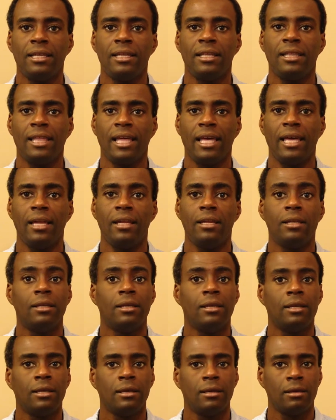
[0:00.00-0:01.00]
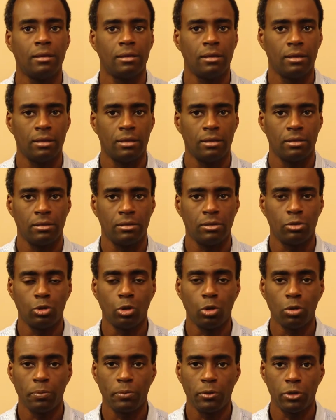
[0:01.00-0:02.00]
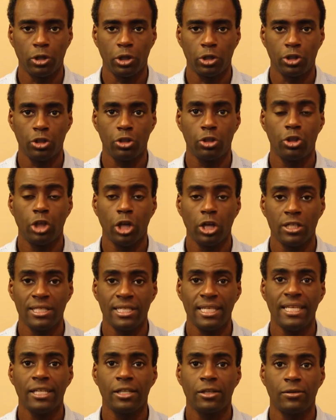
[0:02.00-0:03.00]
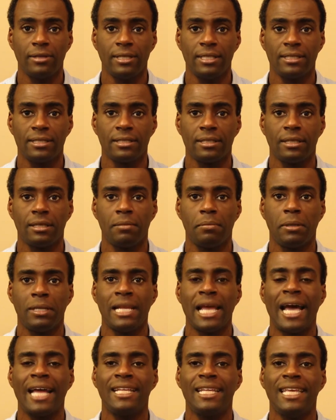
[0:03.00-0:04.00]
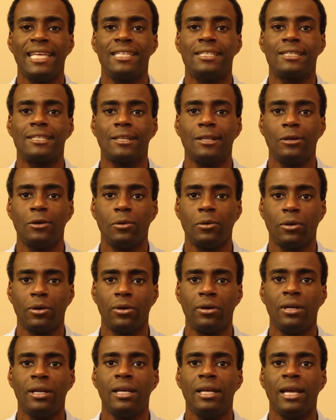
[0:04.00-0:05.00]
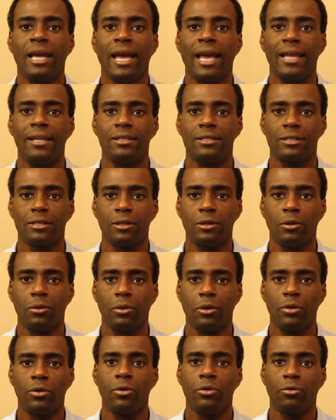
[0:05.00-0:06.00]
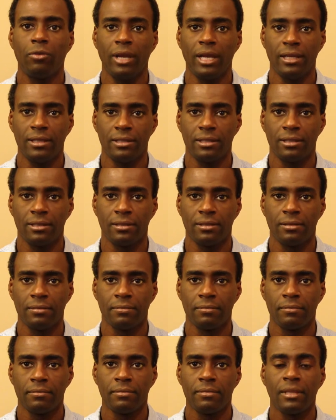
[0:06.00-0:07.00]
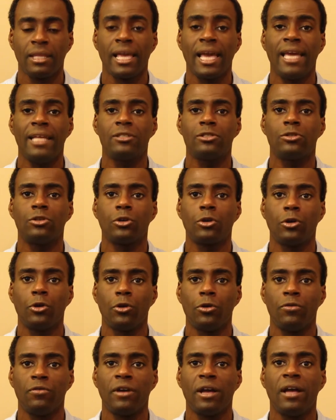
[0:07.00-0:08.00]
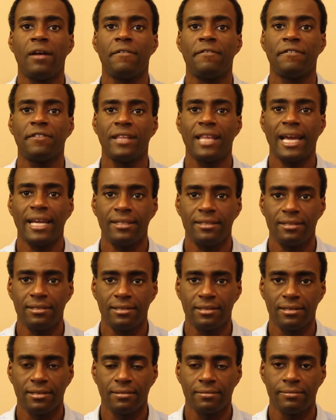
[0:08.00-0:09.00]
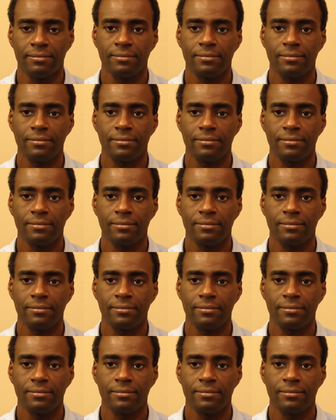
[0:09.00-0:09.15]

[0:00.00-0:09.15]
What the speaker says: then the total production does increase, but at a slower and slower rate. Hence, the curve flattens.